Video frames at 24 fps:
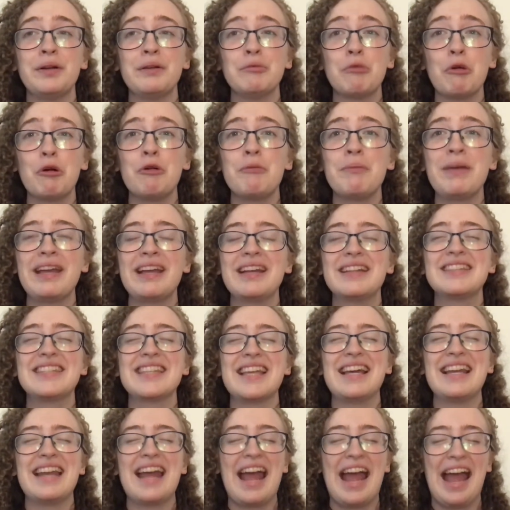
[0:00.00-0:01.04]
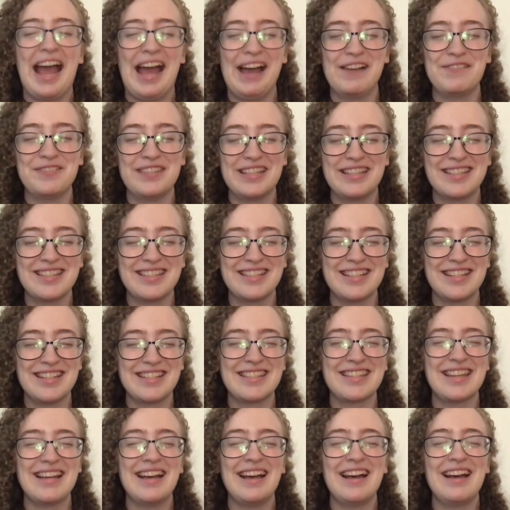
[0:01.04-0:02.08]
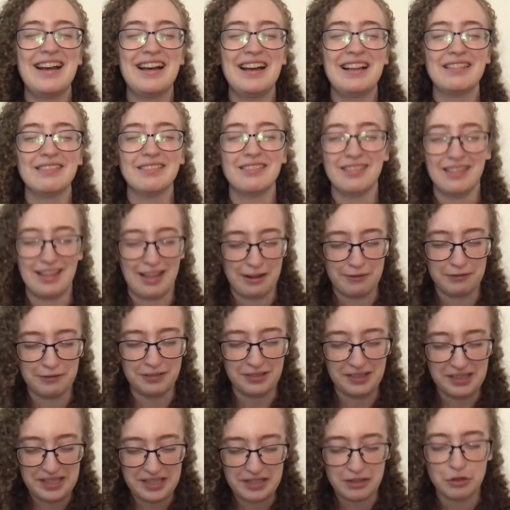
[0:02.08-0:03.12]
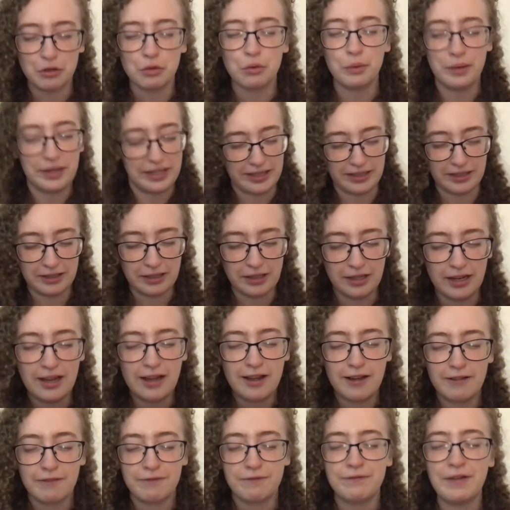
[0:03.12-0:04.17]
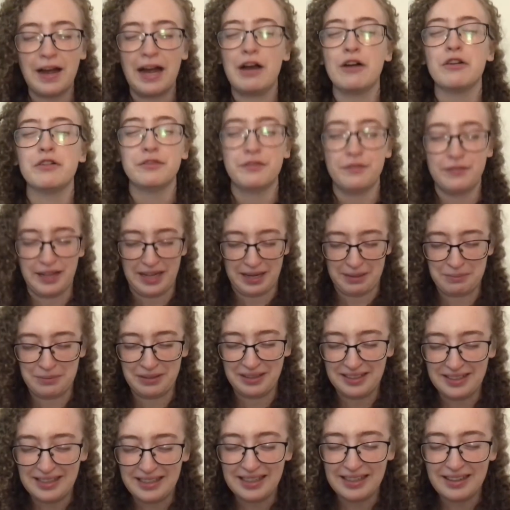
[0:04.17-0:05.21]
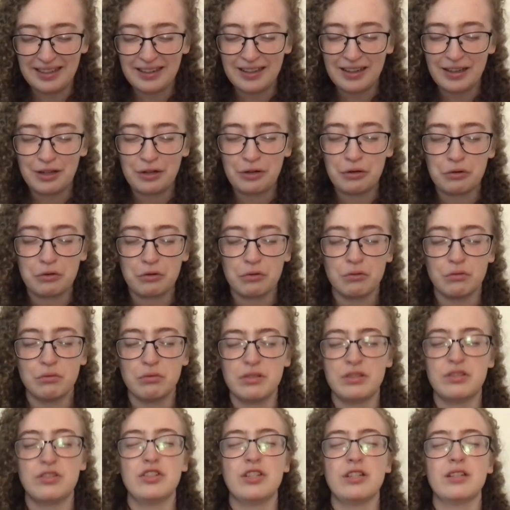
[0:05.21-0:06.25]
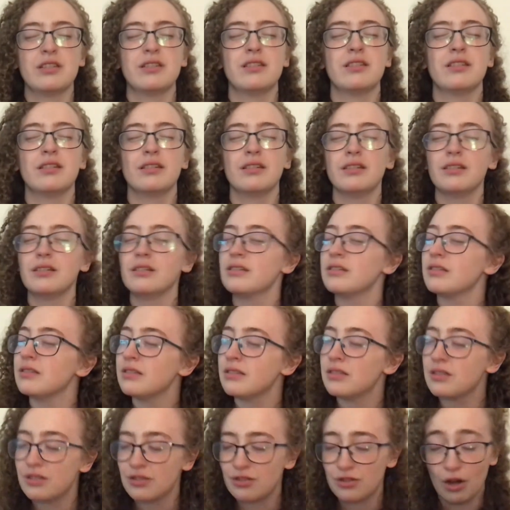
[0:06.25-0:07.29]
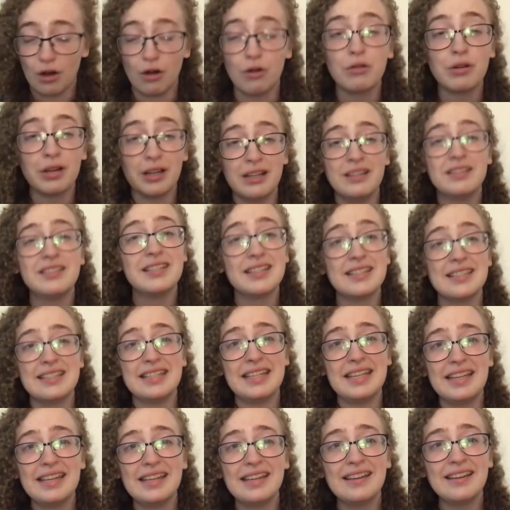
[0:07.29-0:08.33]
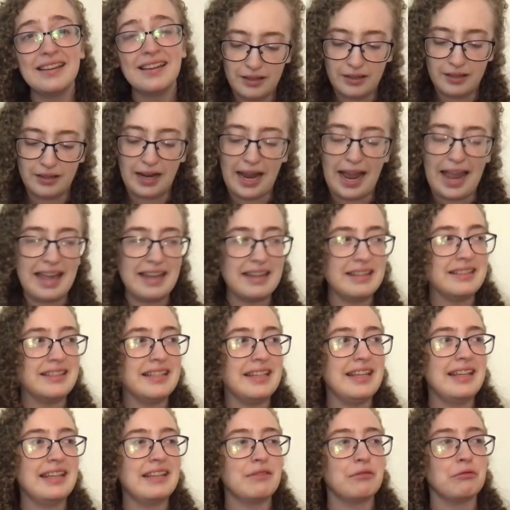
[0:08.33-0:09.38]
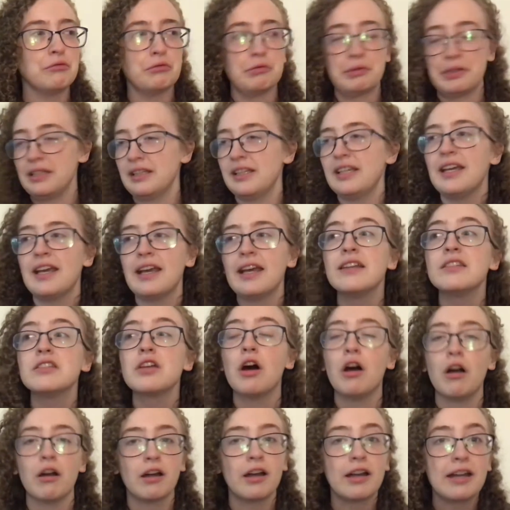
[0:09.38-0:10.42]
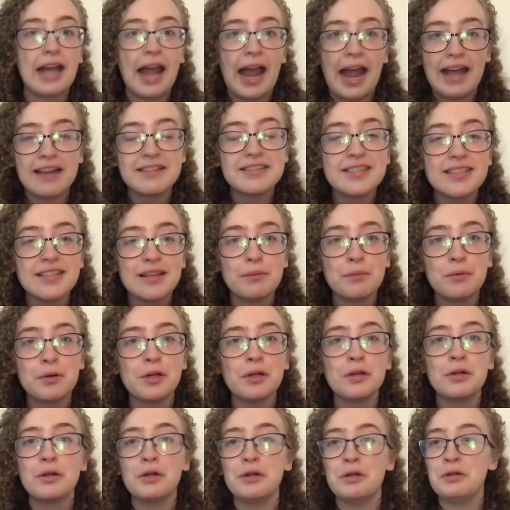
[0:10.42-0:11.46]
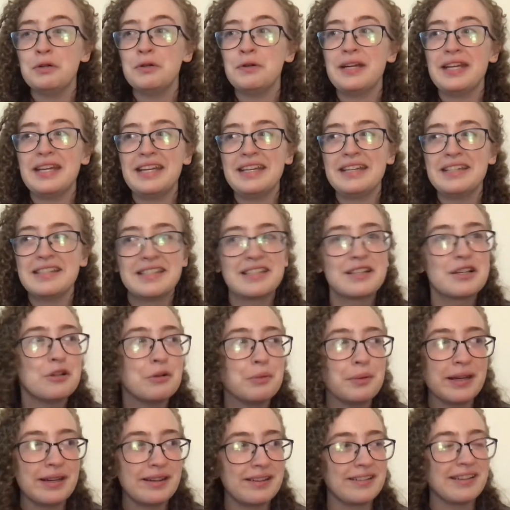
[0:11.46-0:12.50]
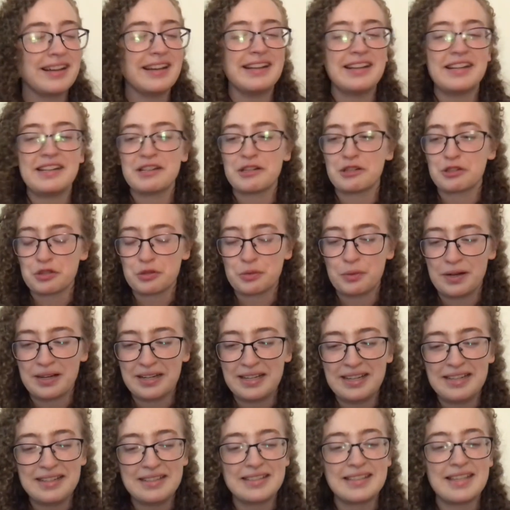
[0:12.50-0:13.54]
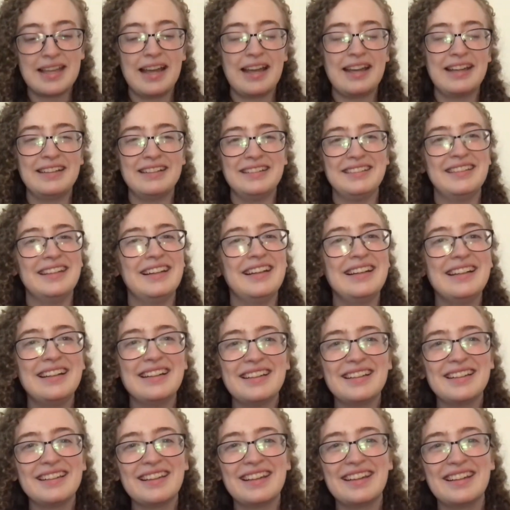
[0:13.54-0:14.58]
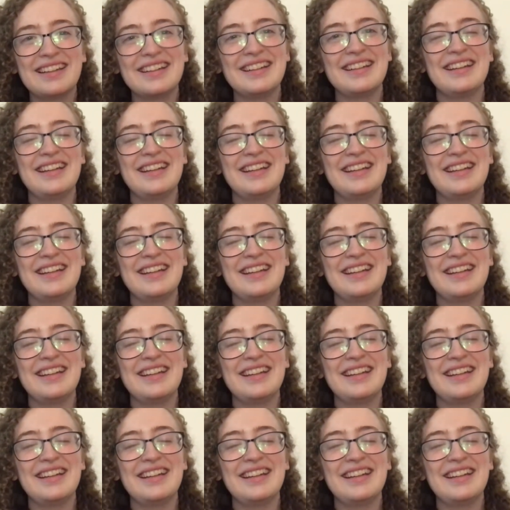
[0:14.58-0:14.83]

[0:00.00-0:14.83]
romance and have this just lovely queer found family was just so good to see. And it really hits hard as someone who is queer and in her 20s, and like,